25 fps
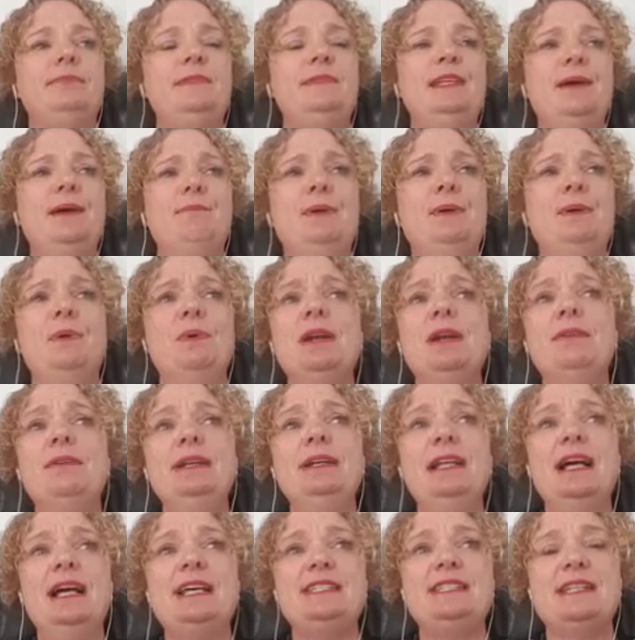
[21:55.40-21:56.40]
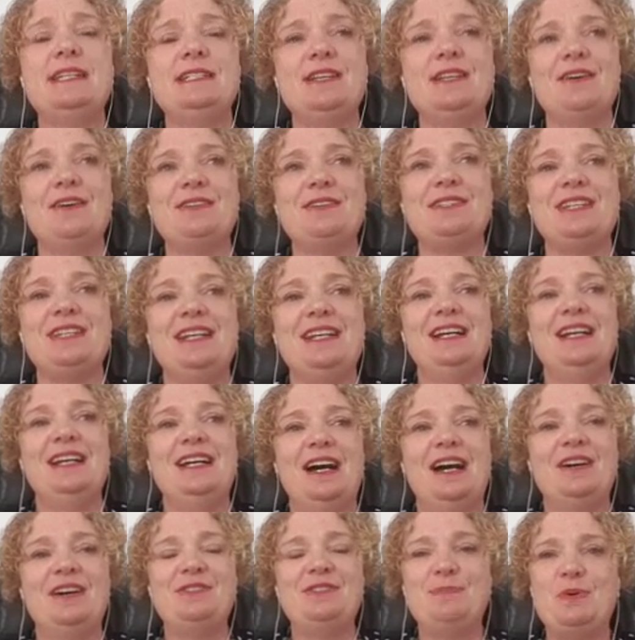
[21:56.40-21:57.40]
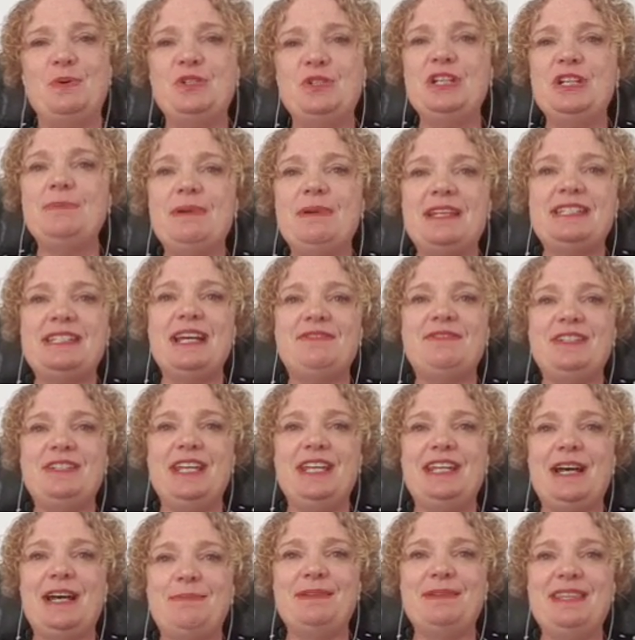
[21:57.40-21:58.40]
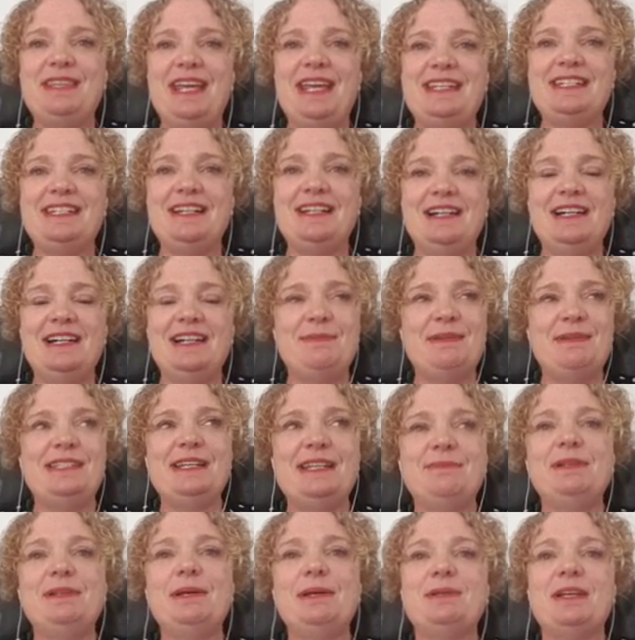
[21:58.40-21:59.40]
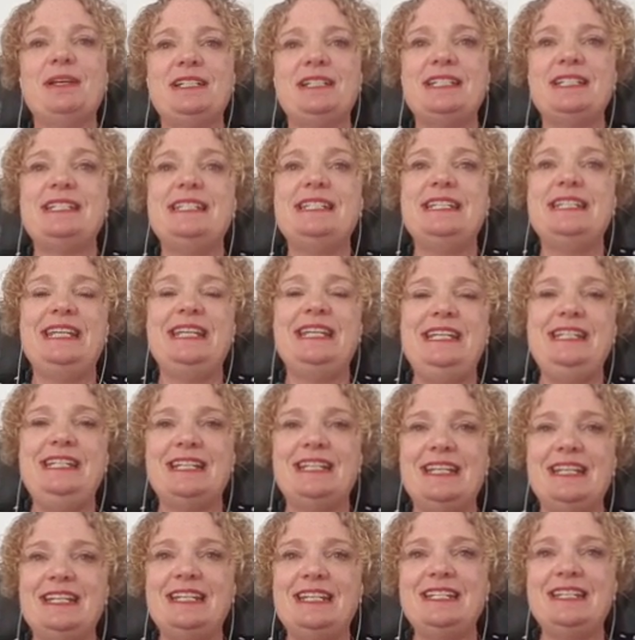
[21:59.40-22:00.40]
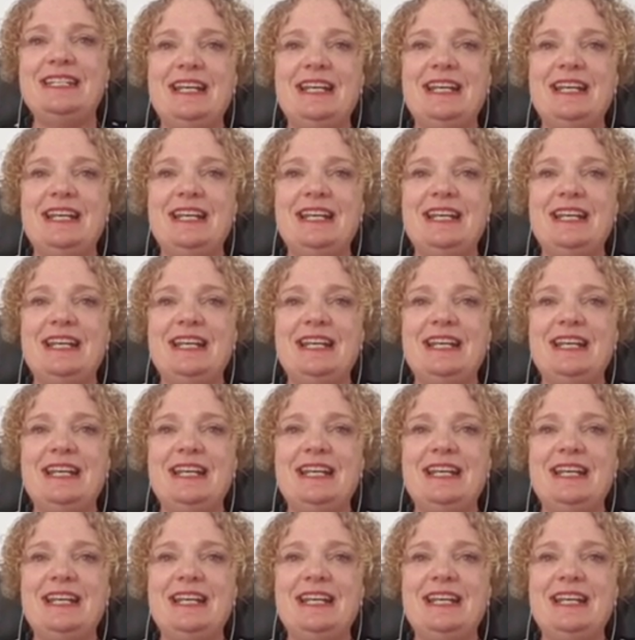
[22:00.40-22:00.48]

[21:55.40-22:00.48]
But what I realized is I was pushing myself to get up at that time, and sometimes I just needed